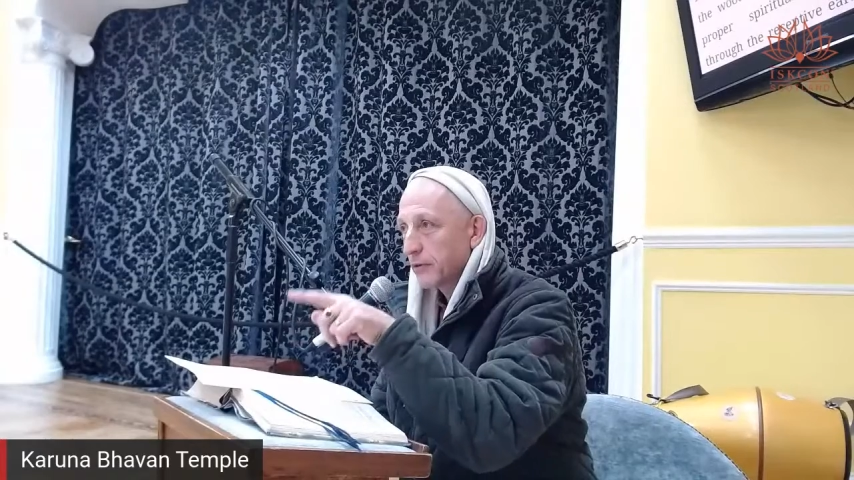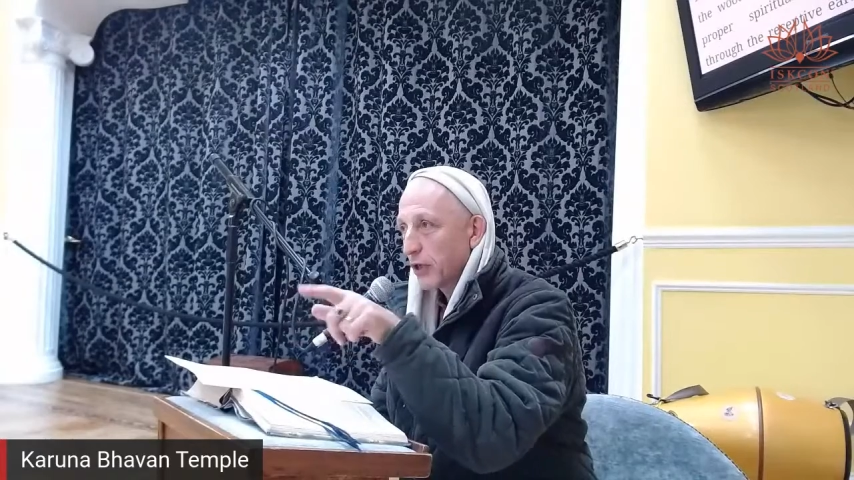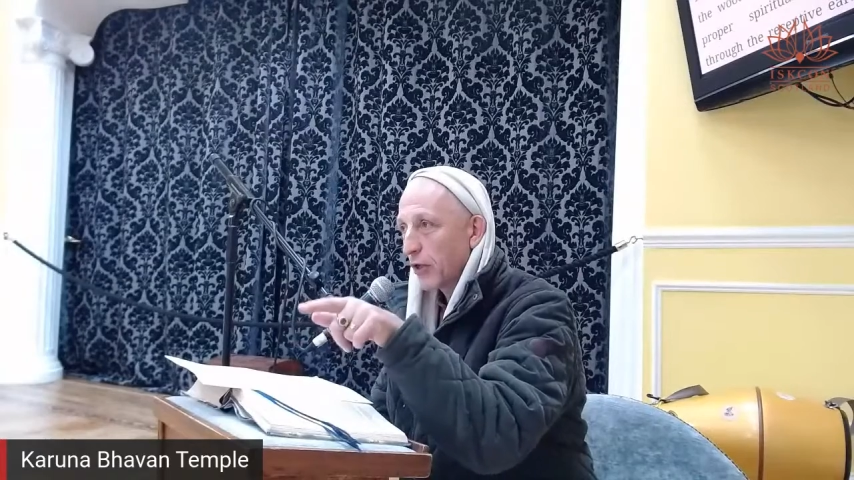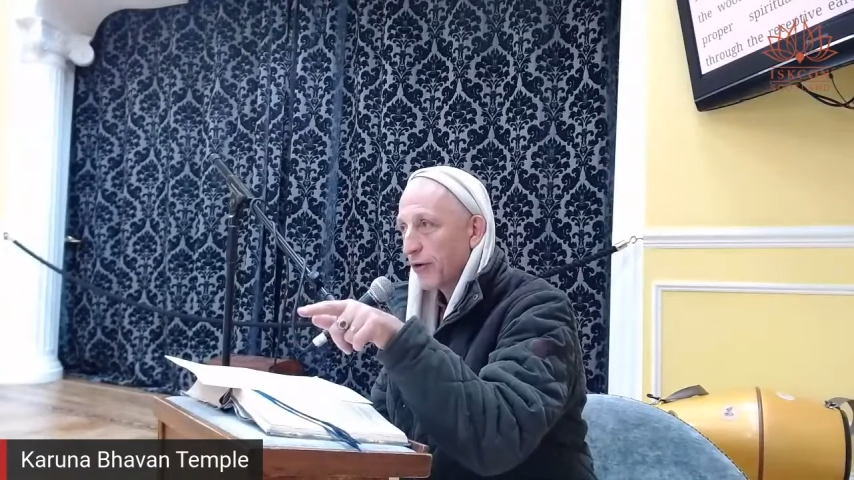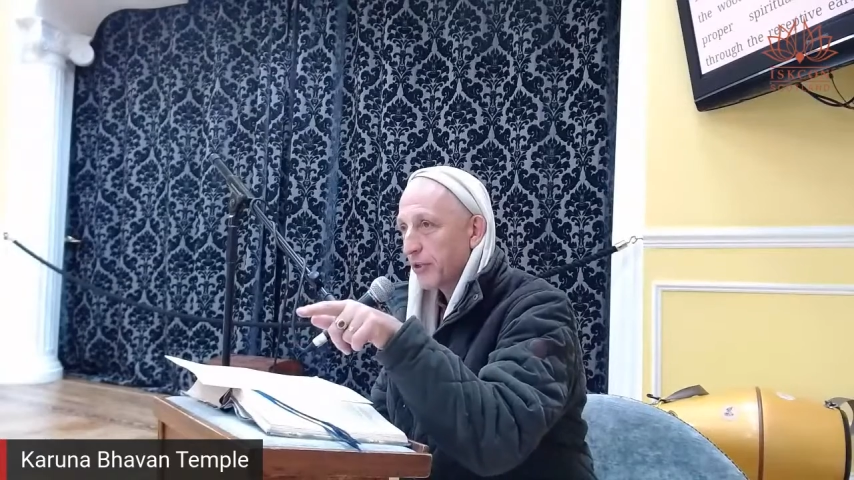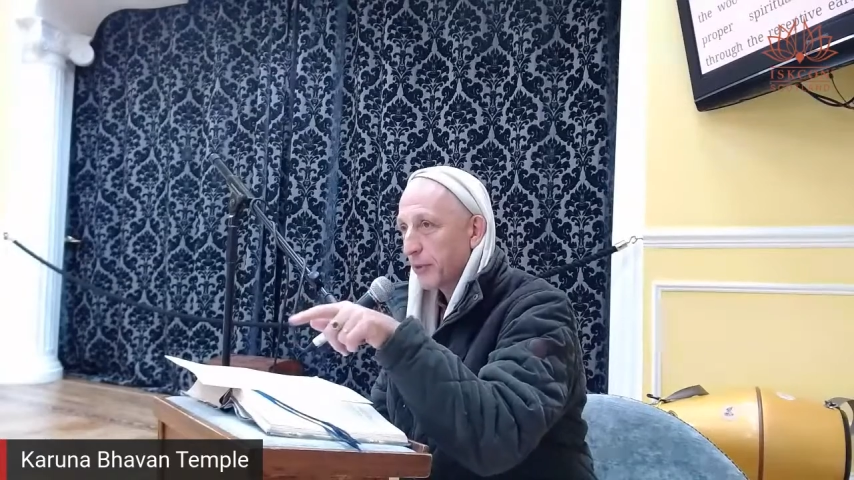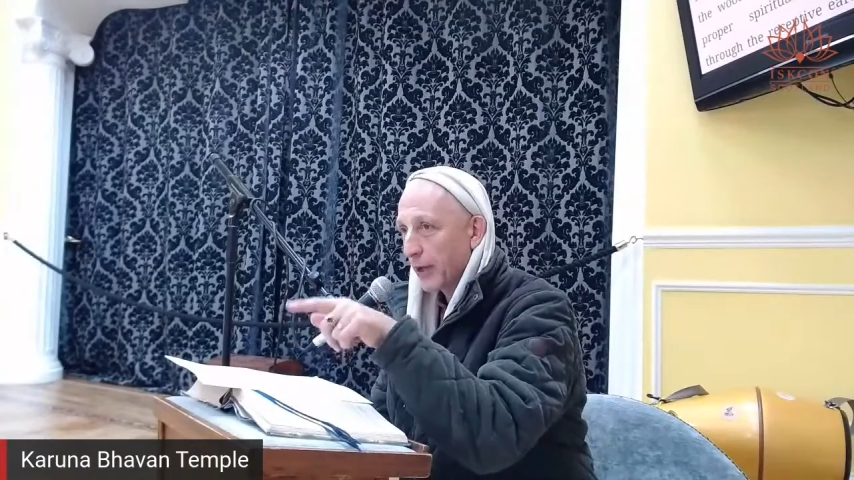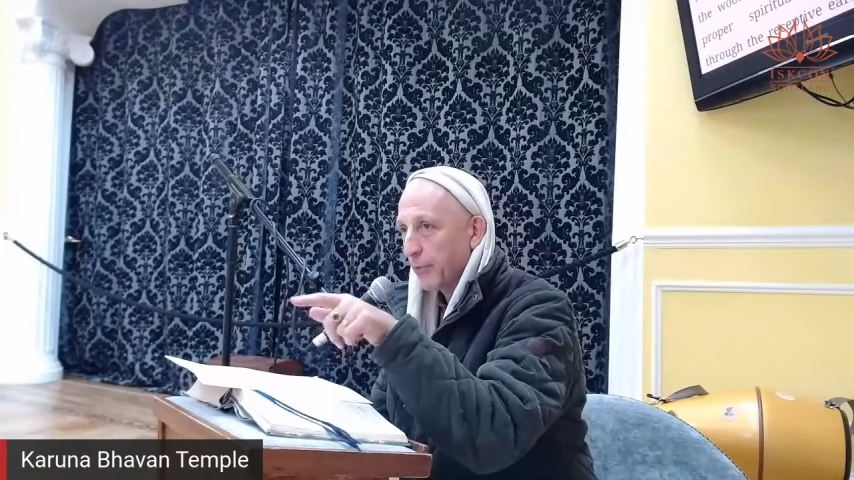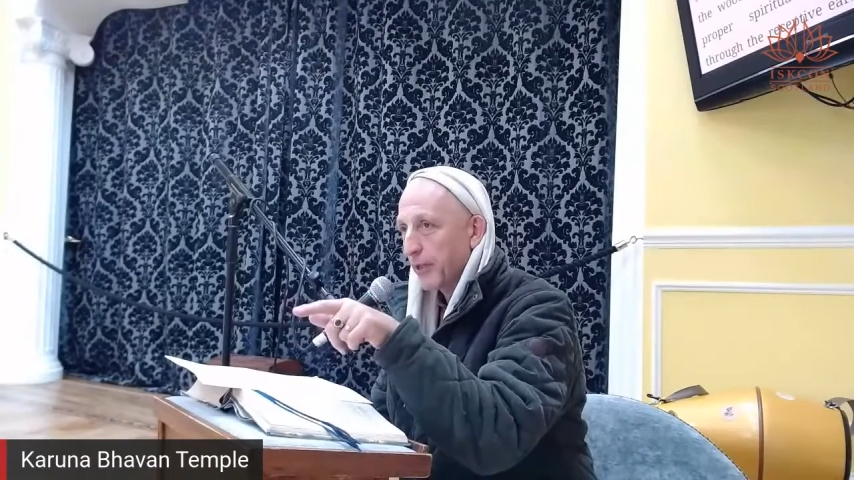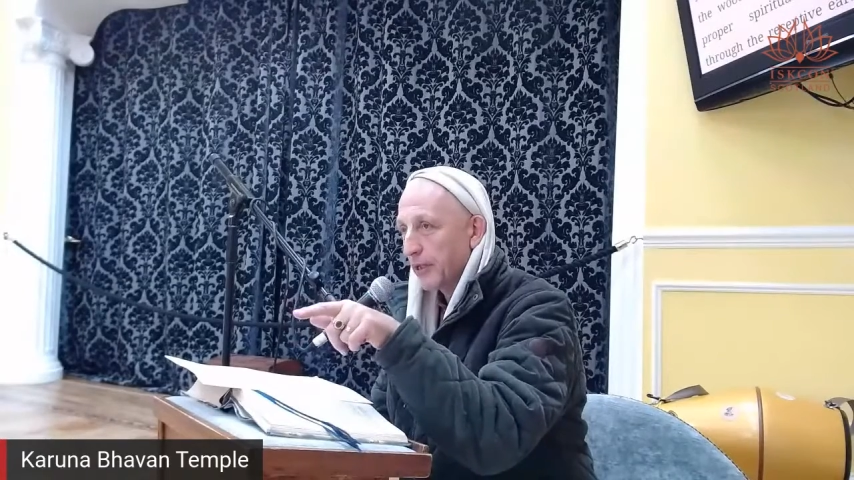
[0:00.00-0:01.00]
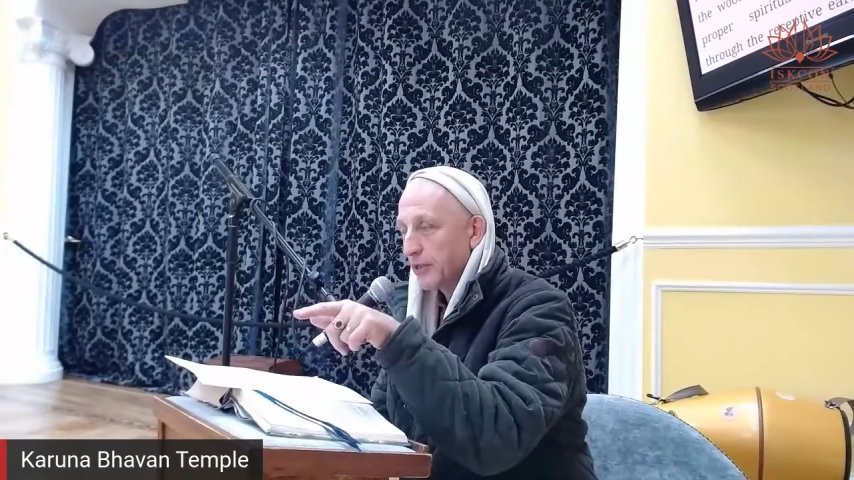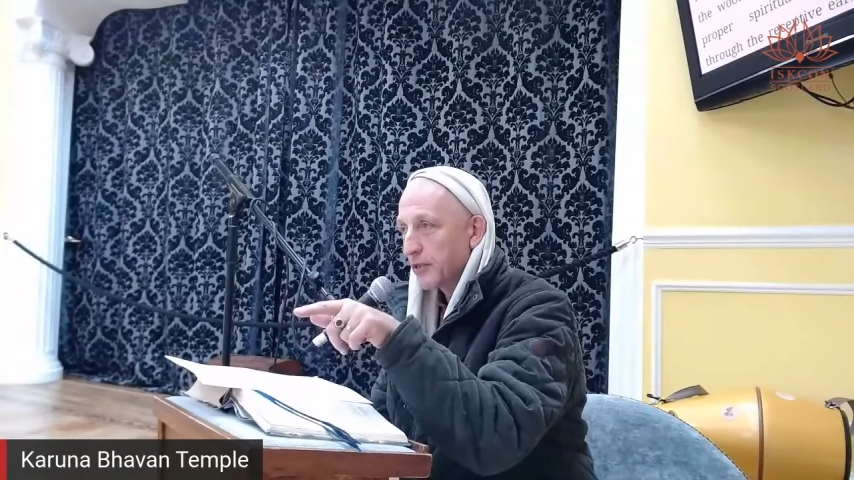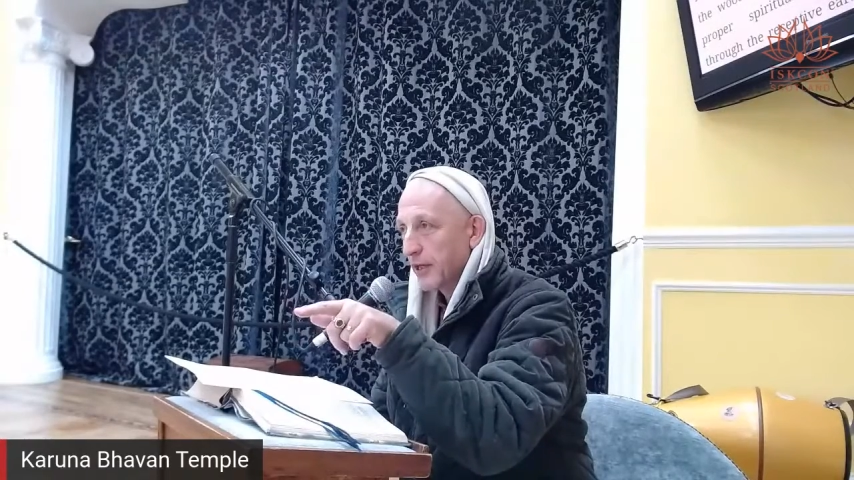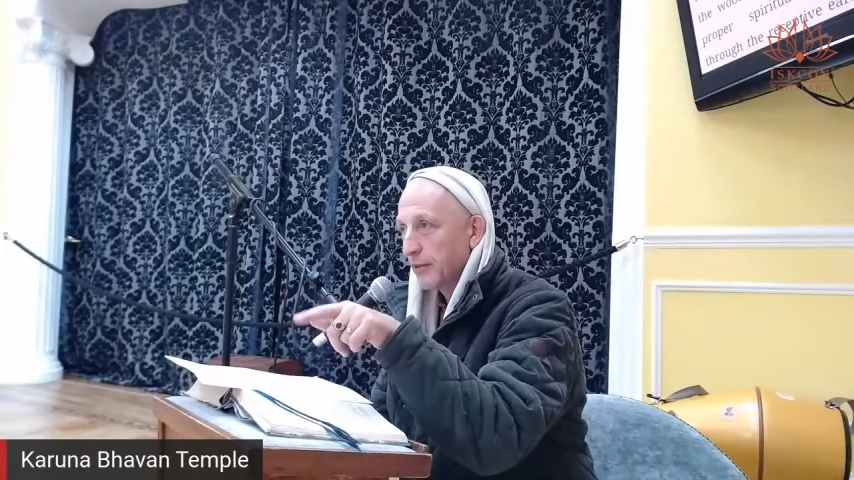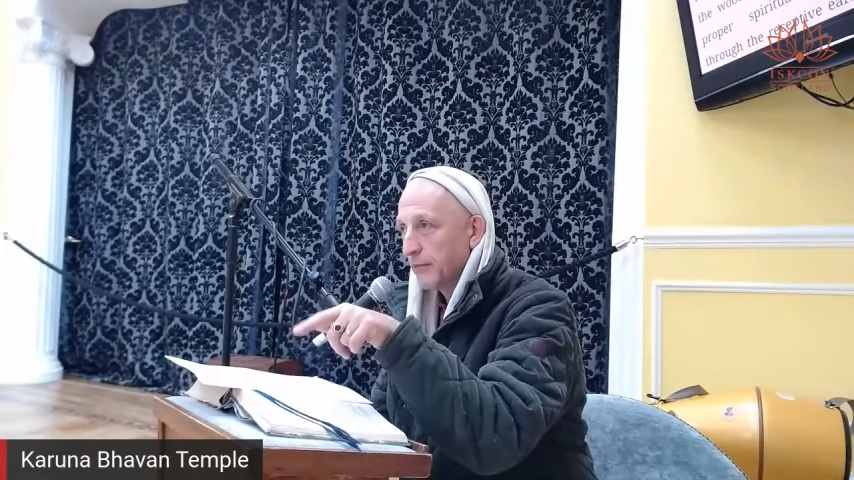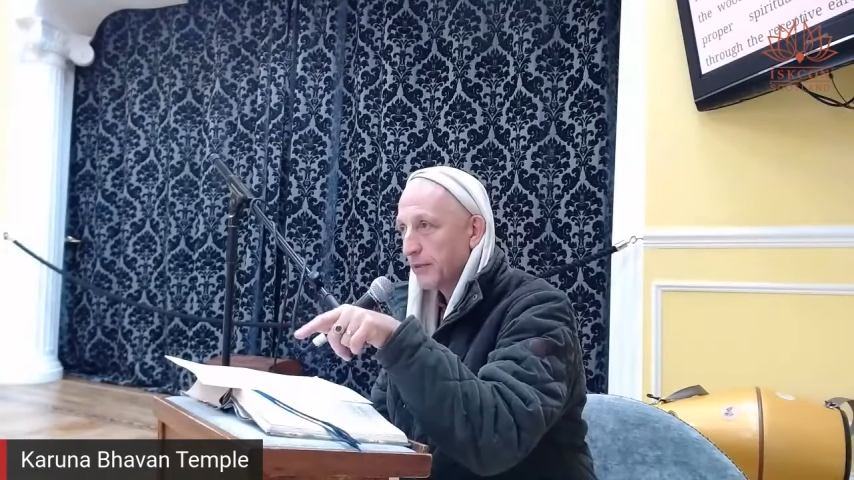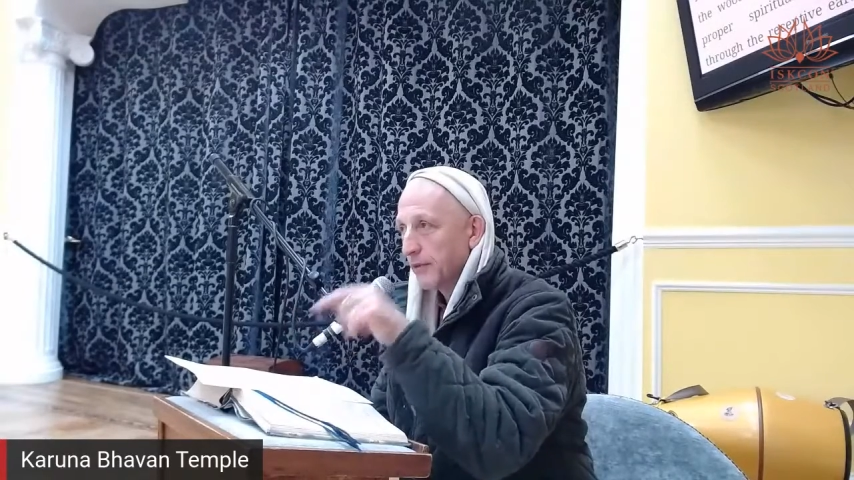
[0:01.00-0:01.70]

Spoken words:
tolerate it without being disturbed.